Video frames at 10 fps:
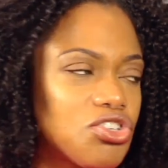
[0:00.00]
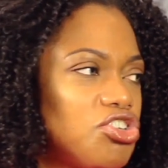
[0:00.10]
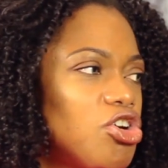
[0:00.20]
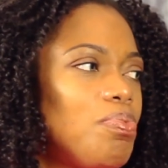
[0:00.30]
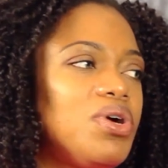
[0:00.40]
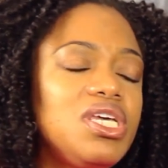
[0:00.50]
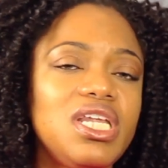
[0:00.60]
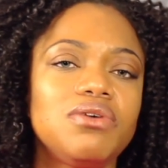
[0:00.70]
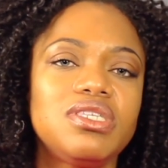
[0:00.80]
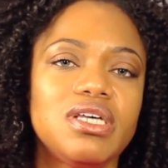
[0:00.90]
So you're putting
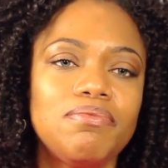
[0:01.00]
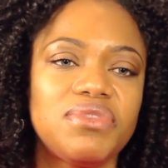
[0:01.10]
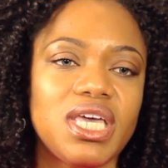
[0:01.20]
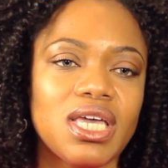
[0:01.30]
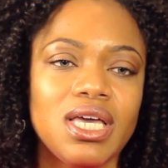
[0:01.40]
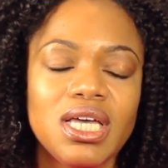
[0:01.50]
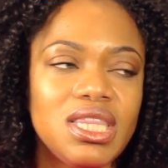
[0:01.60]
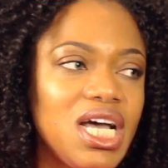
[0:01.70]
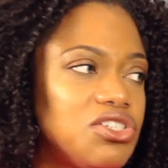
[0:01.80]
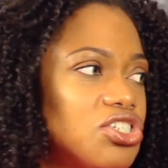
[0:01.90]
out something
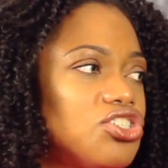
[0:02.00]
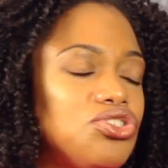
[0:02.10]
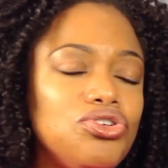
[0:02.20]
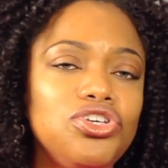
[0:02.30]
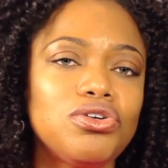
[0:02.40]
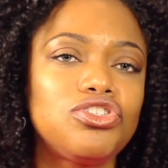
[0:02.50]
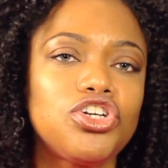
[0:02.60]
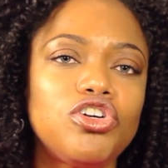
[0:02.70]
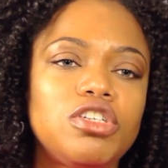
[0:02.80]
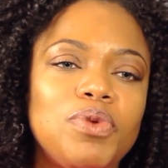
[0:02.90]
not just to your
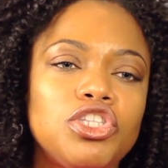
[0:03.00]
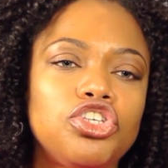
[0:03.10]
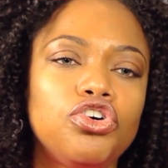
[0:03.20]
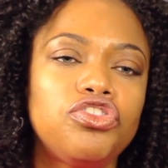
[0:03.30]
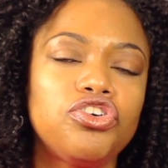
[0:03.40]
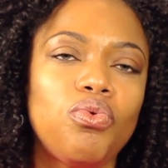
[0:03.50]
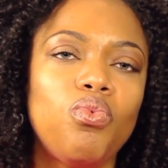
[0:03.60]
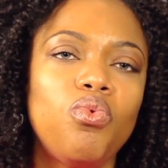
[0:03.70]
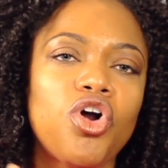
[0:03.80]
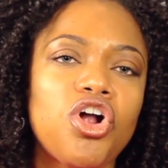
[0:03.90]
church, but to the
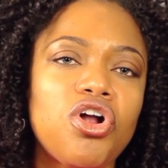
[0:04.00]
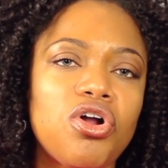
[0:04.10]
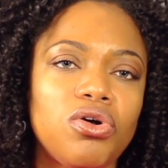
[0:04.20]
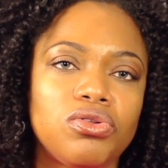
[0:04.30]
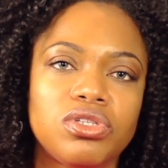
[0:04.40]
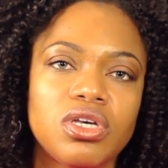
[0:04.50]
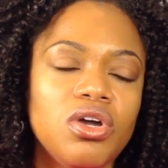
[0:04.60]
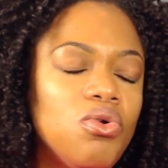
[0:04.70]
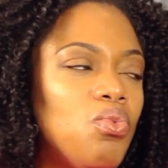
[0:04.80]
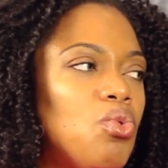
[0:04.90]
world.
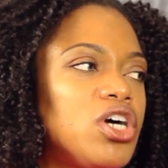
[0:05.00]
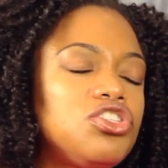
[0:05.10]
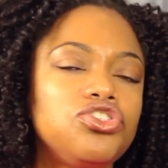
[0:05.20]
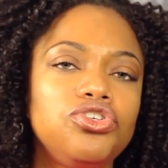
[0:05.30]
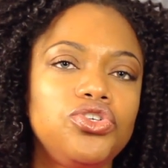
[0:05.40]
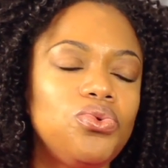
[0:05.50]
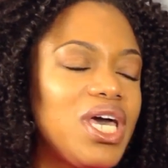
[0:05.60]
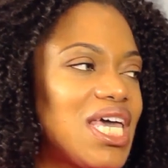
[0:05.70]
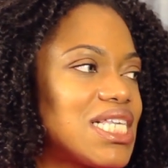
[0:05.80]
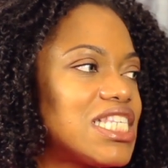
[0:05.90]
What do
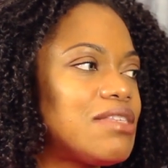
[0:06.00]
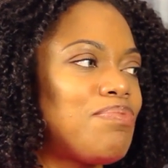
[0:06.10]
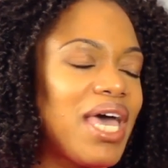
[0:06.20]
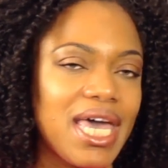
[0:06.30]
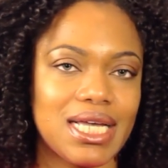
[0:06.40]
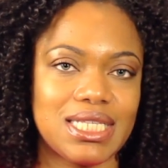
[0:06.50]
you expect?